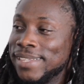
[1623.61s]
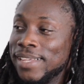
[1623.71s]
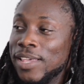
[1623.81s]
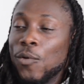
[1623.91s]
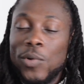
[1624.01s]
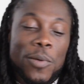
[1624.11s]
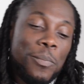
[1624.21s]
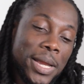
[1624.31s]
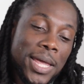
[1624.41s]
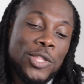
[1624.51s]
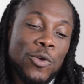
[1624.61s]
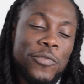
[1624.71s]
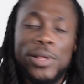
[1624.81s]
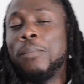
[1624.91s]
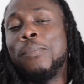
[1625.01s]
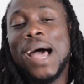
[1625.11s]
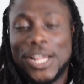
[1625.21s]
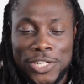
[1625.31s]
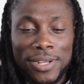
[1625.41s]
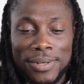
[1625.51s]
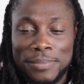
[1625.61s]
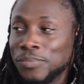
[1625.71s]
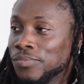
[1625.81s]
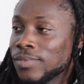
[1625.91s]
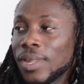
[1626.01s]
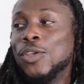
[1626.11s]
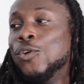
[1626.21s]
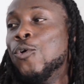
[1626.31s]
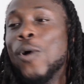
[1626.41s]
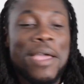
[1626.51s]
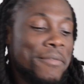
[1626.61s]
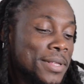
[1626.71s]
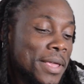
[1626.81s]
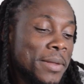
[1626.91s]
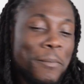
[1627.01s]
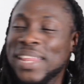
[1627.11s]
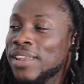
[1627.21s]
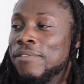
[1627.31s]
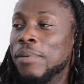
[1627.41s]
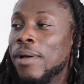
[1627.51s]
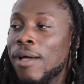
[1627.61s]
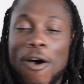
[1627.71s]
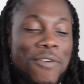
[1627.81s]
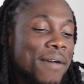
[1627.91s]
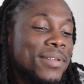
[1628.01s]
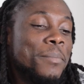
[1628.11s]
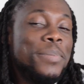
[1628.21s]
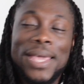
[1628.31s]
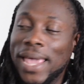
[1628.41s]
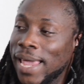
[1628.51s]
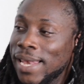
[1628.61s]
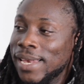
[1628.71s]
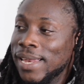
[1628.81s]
Mm. When you play it, you feel a passion. Yes. You know every the meaning of the of having a pig head.